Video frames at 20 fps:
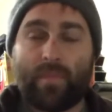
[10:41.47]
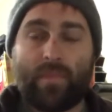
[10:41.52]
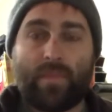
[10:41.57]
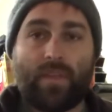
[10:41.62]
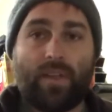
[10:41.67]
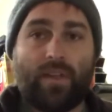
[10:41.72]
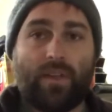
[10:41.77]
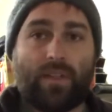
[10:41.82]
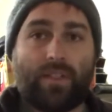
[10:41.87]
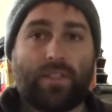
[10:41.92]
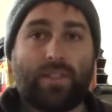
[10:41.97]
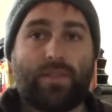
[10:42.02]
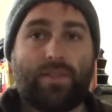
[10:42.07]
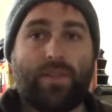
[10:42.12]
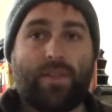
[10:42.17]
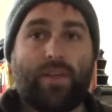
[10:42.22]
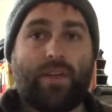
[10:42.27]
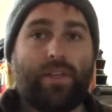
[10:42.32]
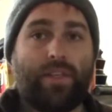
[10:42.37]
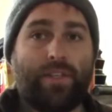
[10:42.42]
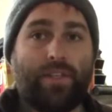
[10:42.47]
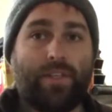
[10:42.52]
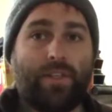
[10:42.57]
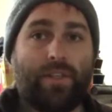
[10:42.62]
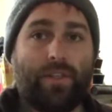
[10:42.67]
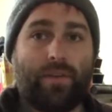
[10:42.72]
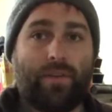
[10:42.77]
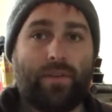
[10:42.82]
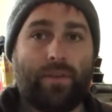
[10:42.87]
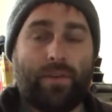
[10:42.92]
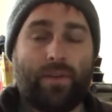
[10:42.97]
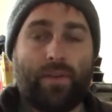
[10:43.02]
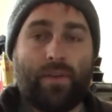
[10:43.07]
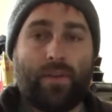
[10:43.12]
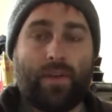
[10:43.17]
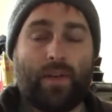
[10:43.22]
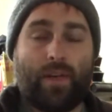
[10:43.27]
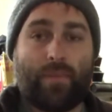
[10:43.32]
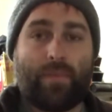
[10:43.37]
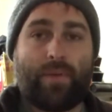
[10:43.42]
Also, on your
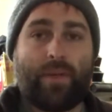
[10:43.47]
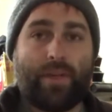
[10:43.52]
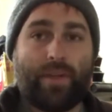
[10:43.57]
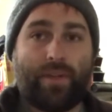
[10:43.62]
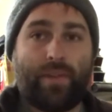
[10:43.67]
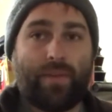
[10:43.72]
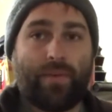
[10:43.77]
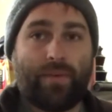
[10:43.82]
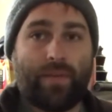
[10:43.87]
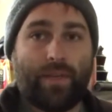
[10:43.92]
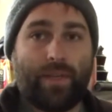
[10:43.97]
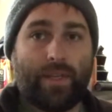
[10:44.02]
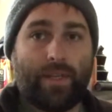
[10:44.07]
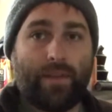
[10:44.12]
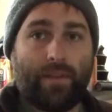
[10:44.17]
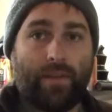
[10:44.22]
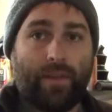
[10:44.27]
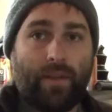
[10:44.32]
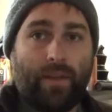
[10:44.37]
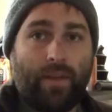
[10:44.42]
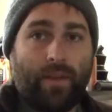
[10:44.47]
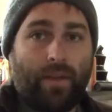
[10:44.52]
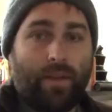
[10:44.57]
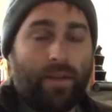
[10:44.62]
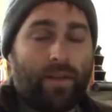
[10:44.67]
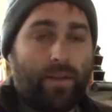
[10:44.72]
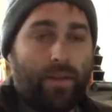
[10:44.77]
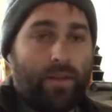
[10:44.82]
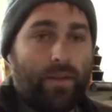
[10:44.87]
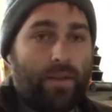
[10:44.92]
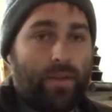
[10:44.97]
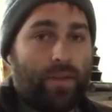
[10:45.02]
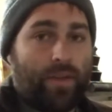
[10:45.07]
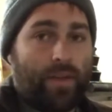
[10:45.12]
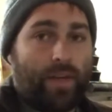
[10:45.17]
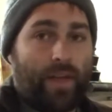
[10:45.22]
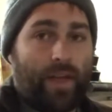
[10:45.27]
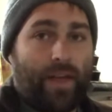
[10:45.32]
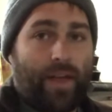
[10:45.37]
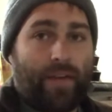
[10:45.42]
operating authority, you're
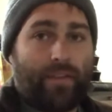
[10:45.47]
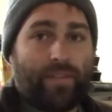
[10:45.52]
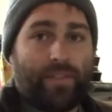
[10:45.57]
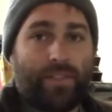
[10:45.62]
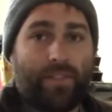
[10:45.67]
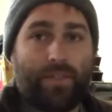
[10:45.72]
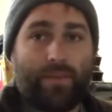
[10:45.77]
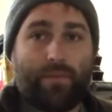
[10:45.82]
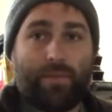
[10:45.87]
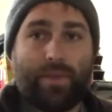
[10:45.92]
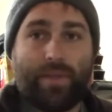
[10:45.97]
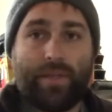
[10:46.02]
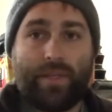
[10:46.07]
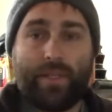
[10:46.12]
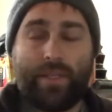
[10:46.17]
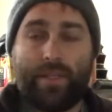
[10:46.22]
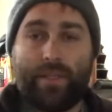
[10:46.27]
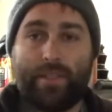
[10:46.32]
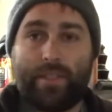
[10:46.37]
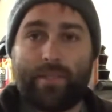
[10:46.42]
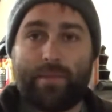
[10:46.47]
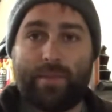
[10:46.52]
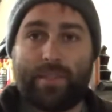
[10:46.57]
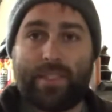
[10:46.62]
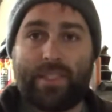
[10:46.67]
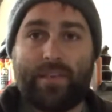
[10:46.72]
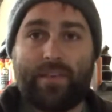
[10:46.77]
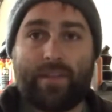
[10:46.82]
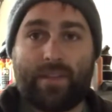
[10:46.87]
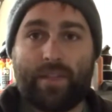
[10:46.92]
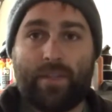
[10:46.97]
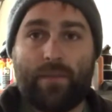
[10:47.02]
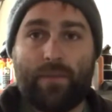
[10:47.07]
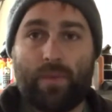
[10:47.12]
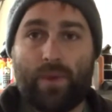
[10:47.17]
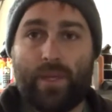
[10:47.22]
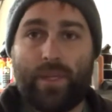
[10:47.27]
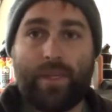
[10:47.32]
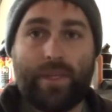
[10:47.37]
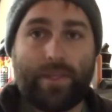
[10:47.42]
gonna have to put specifically
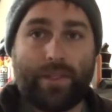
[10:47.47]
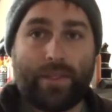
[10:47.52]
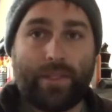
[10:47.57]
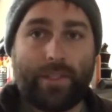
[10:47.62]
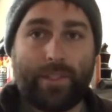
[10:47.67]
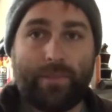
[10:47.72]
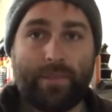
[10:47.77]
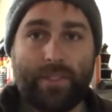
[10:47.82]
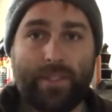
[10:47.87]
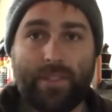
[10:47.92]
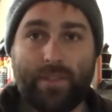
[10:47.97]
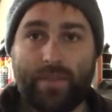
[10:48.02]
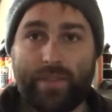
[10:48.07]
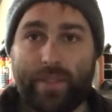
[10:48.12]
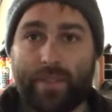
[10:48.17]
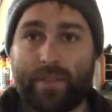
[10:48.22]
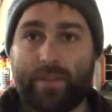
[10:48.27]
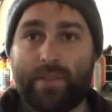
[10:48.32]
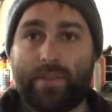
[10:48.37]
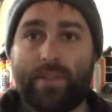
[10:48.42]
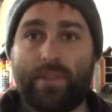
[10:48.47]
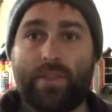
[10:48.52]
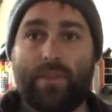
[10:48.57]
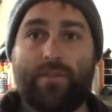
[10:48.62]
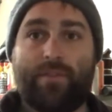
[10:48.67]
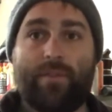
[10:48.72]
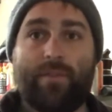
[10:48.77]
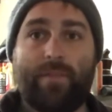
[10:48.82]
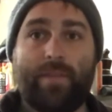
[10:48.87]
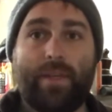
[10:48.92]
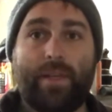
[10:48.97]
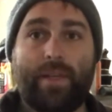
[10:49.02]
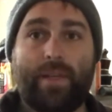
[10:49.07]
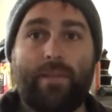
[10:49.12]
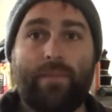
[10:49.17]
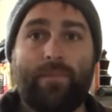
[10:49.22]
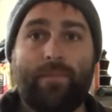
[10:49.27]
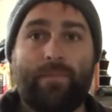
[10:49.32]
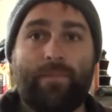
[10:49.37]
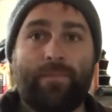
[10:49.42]
what you're going to be doing. So for me,
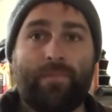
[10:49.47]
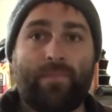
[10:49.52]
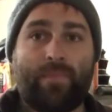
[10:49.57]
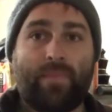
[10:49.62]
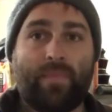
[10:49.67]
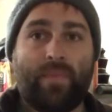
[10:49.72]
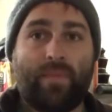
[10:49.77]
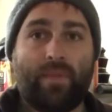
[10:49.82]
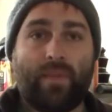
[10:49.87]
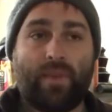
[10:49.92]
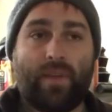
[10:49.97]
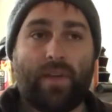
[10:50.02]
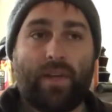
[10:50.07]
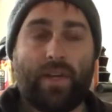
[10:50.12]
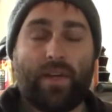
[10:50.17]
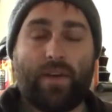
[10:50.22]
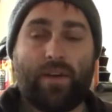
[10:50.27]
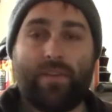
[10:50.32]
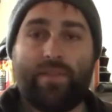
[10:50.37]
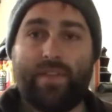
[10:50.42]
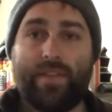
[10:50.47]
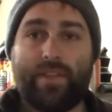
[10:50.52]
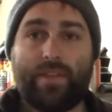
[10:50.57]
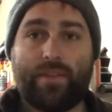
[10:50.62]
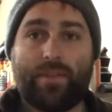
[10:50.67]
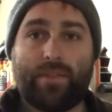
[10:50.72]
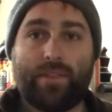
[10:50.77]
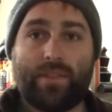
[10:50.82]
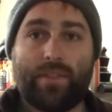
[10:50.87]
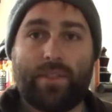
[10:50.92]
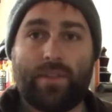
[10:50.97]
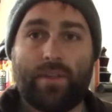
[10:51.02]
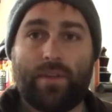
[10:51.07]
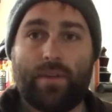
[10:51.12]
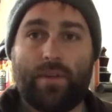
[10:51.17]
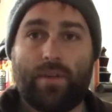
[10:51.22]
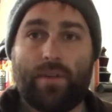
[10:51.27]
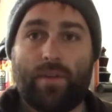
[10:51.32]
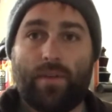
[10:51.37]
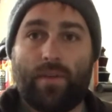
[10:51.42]
I haul vehicles,
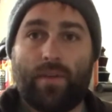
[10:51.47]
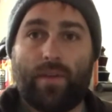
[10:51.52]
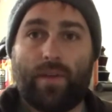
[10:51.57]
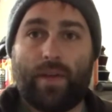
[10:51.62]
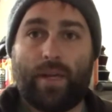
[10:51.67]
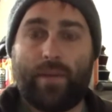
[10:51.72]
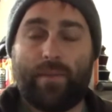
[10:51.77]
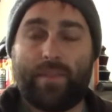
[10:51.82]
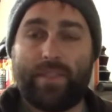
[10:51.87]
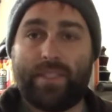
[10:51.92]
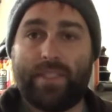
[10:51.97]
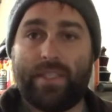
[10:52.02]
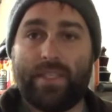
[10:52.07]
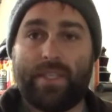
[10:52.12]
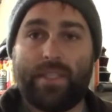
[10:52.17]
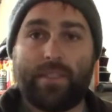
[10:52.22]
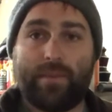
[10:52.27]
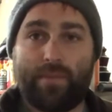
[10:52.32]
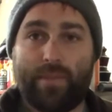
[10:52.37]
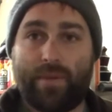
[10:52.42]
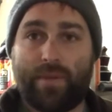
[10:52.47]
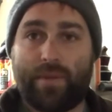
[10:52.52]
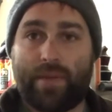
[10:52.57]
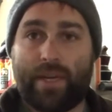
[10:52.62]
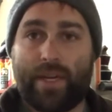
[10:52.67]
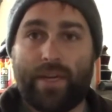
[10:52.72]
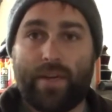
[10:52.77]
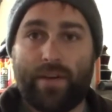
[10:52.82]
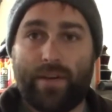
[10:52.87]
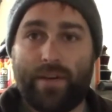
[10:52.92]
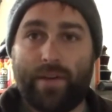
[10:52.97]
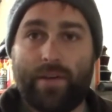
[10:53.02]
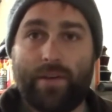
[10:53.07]
so I'm listed as a motor carrier